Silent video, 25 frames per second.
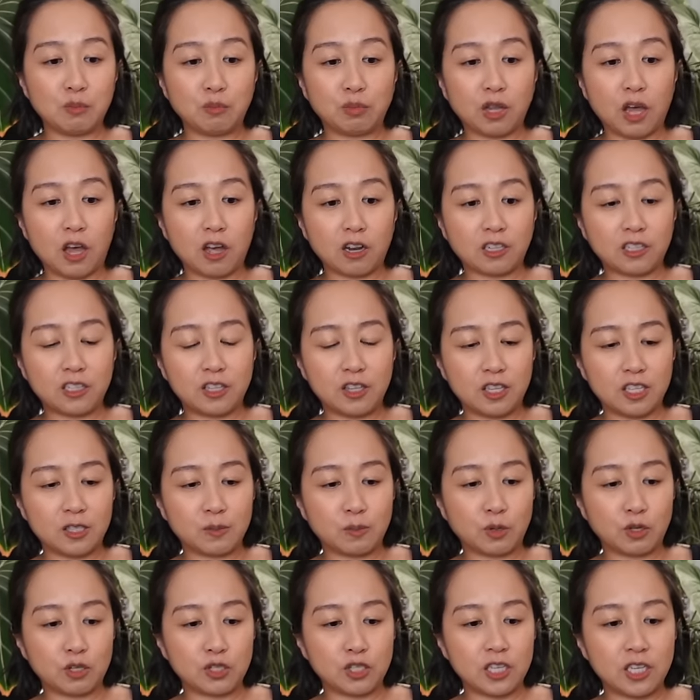blocked this
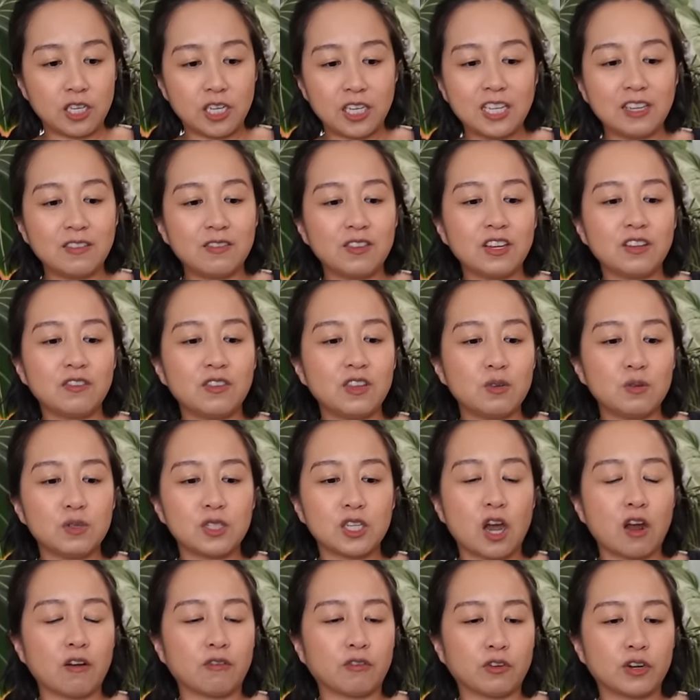person, even if he was
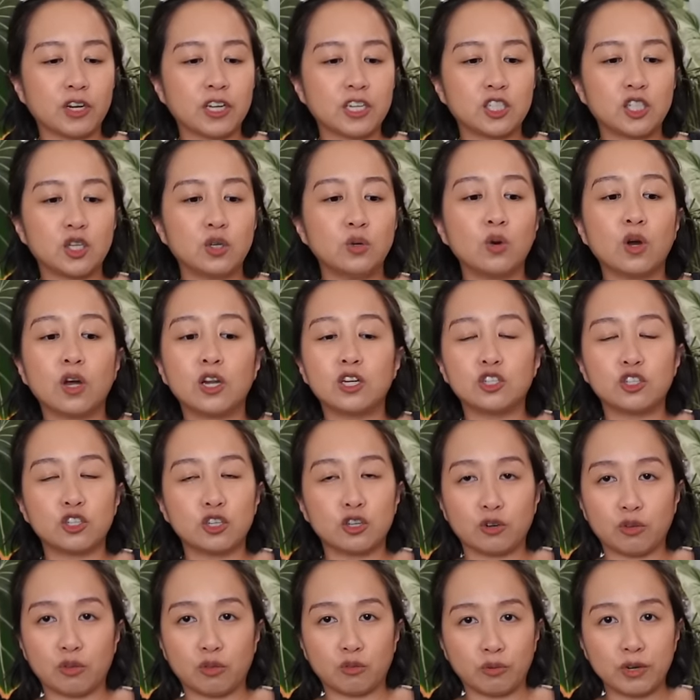offering $200
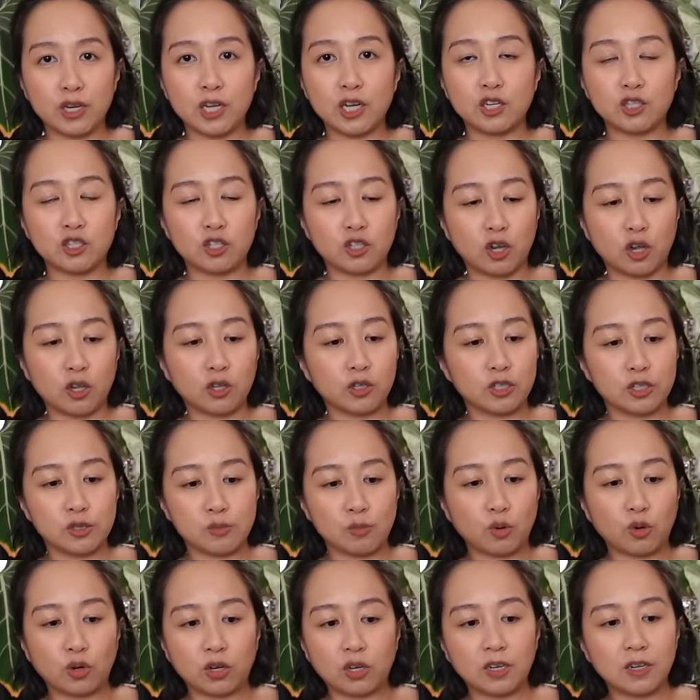or $300
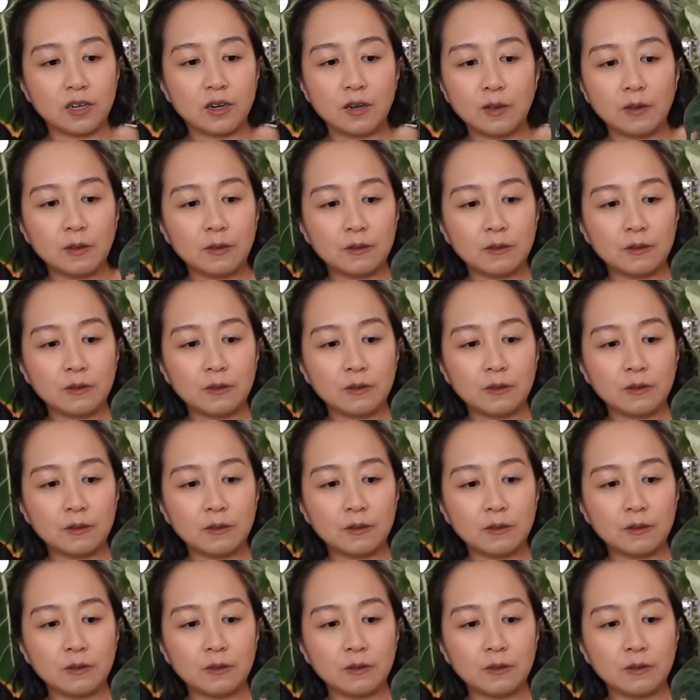more.